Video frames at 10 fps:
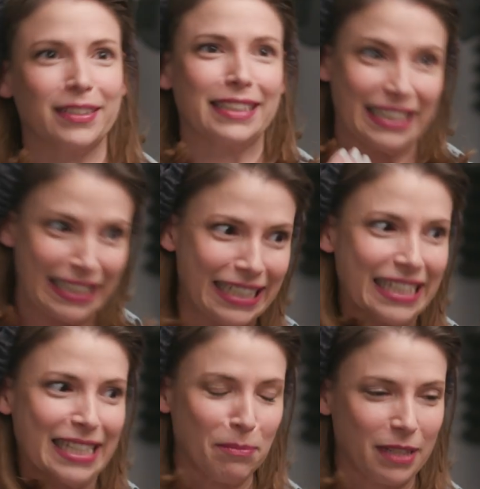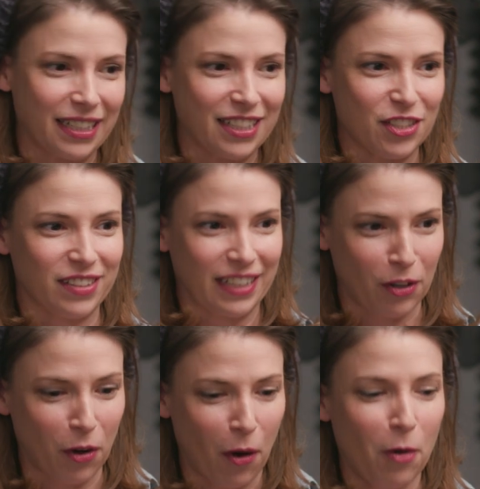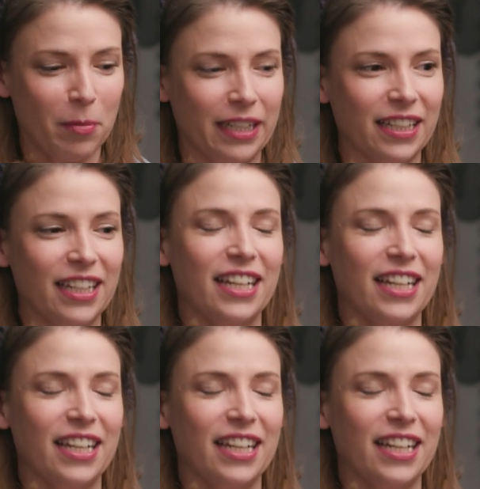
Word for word: and like eat something and just like calm it.